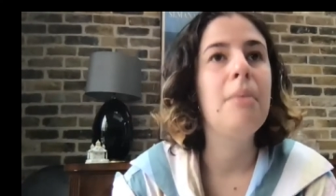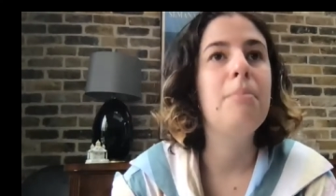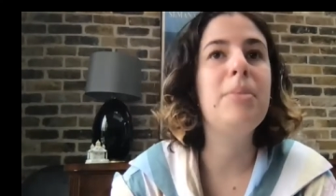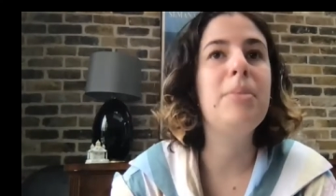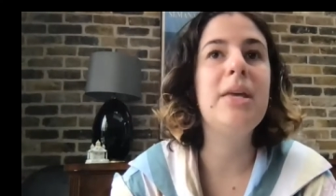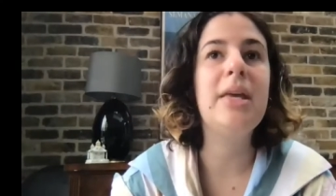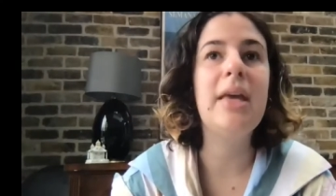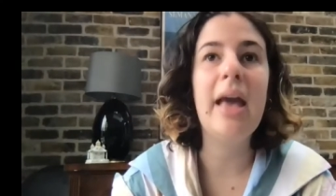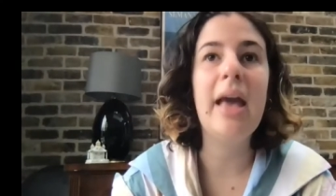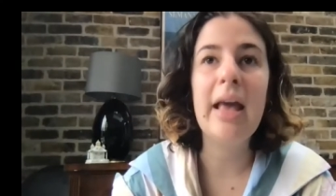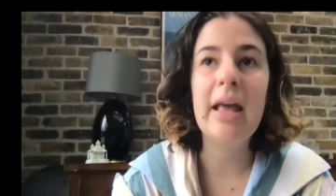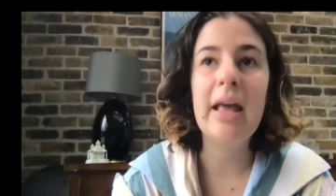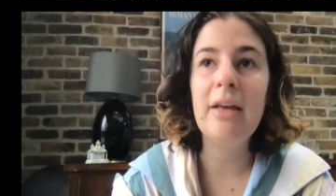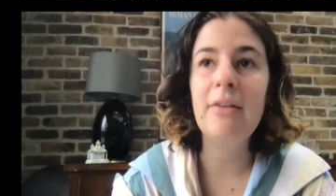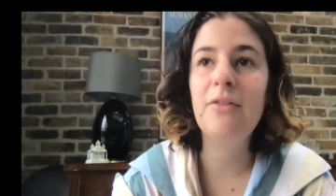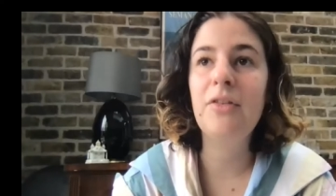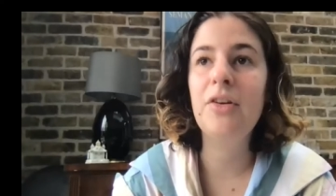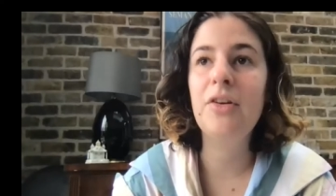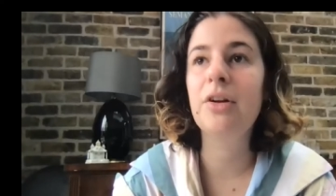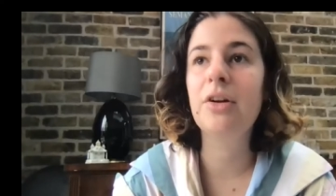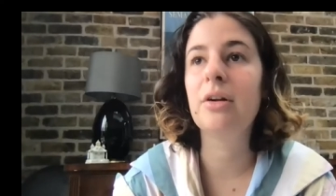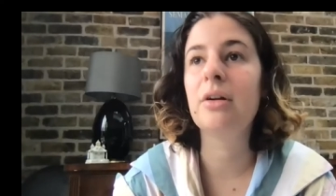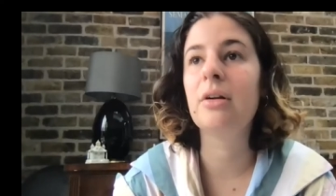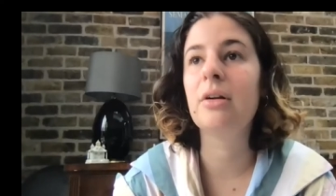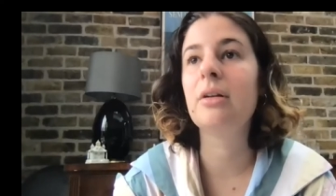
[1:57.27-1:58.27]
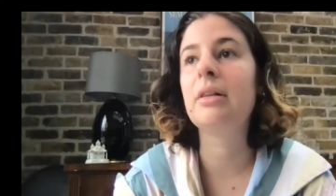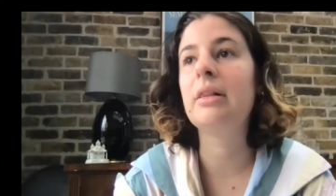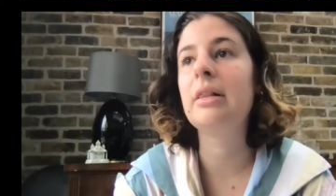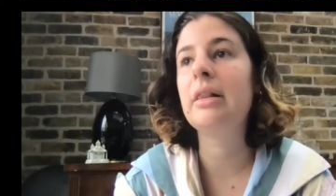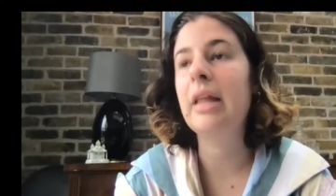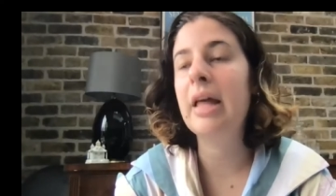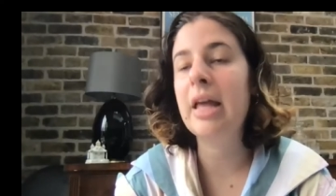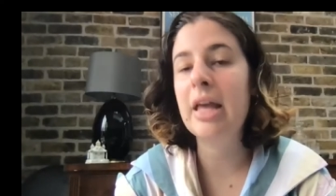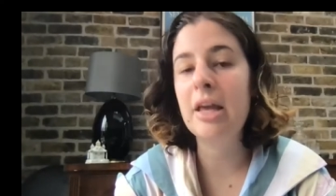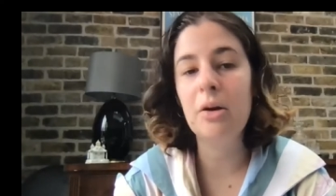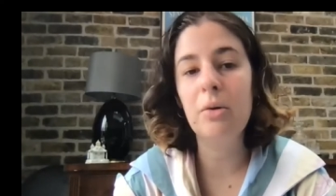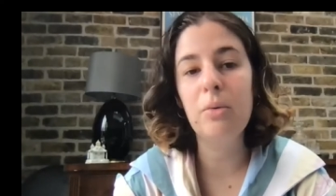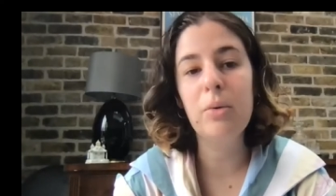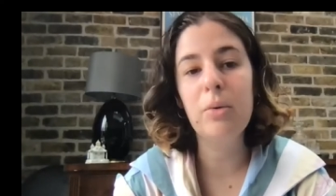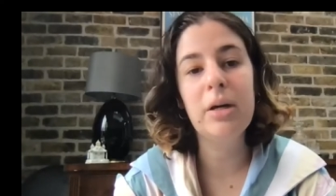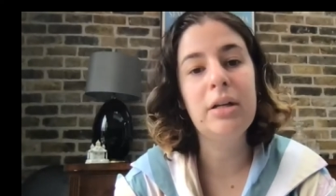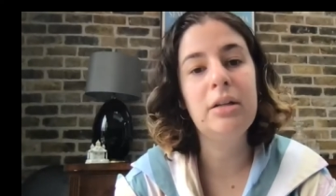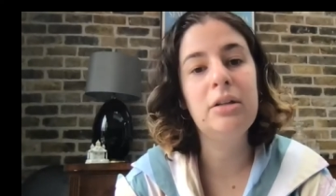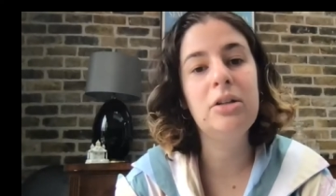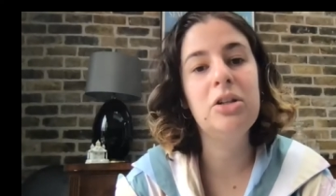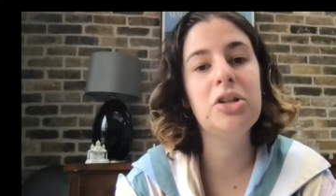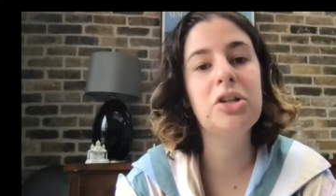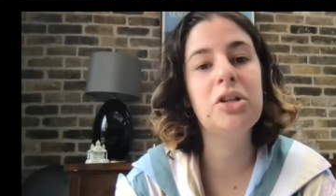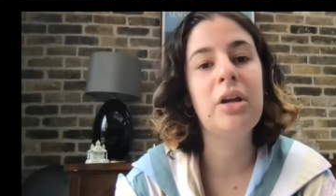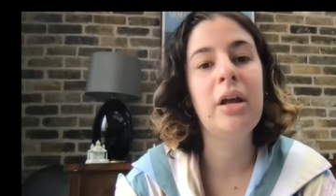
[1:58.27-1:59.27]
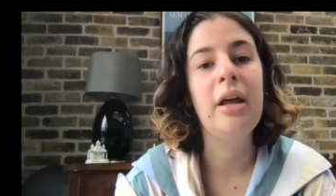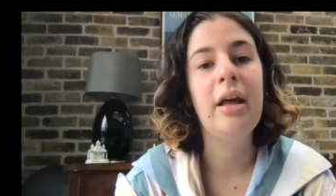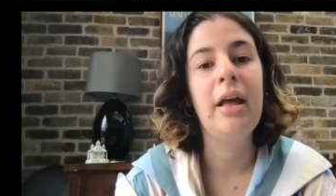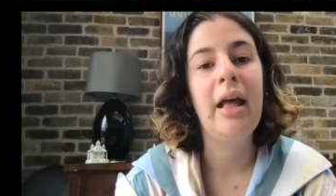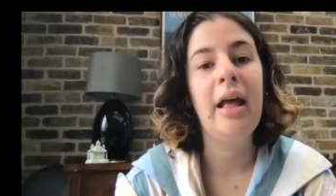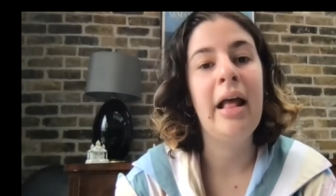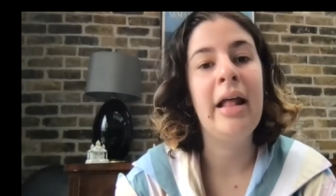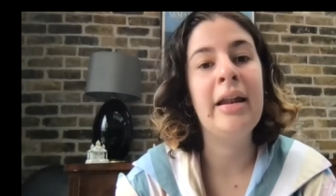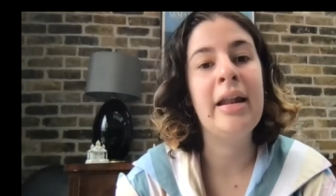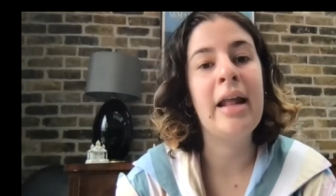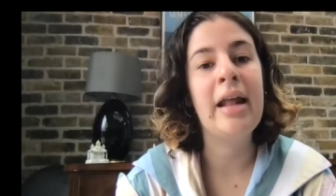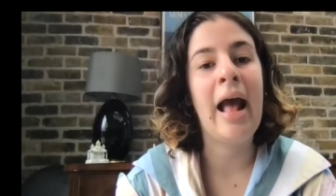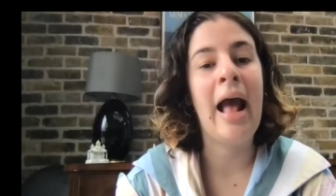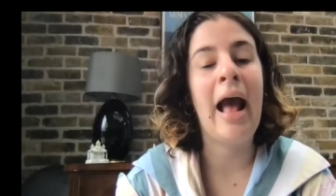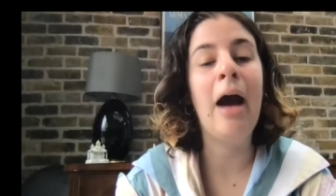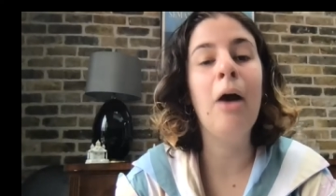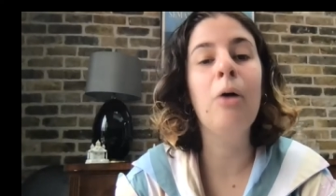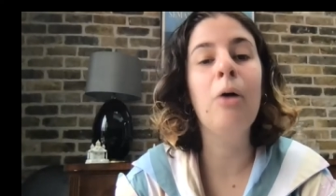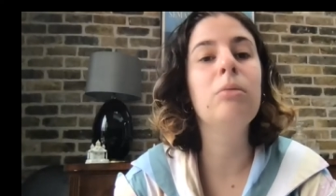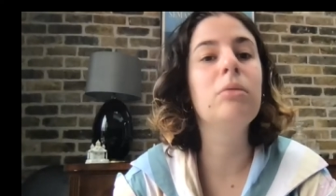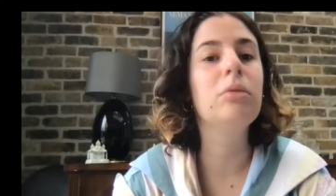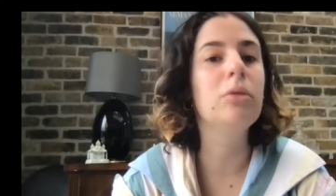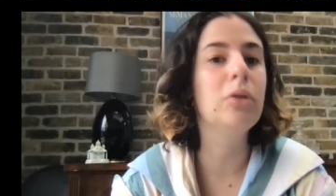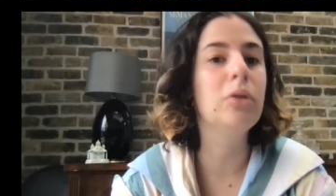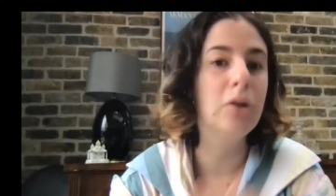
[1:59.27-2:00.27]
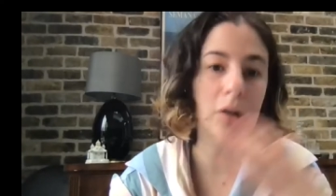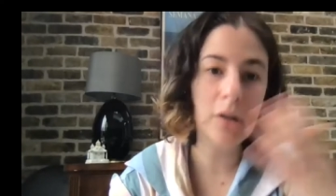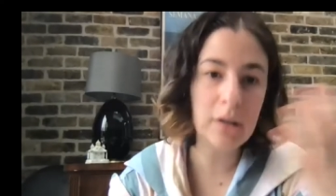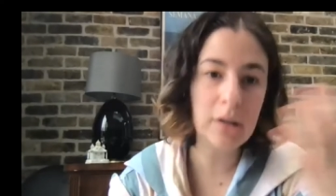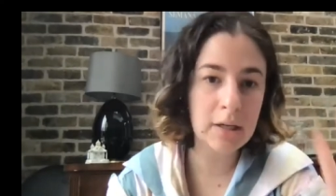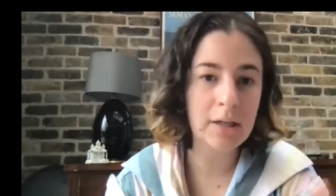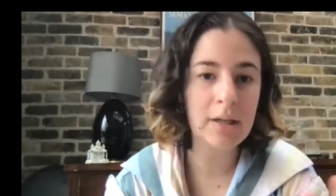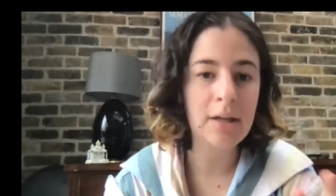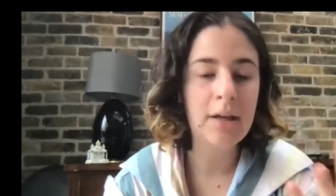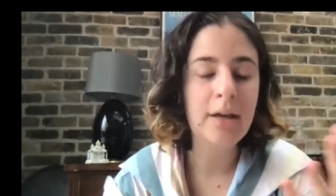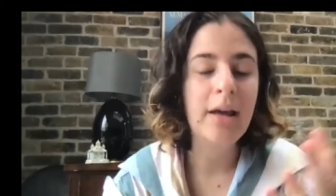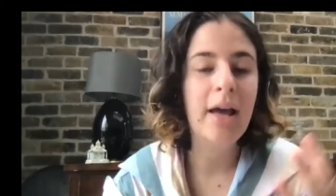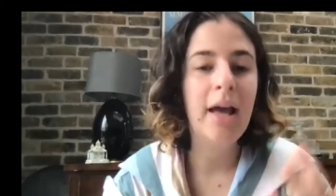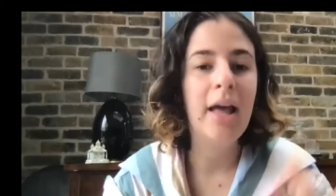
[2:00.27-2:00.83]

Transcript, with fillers: behavior, language, and outlook.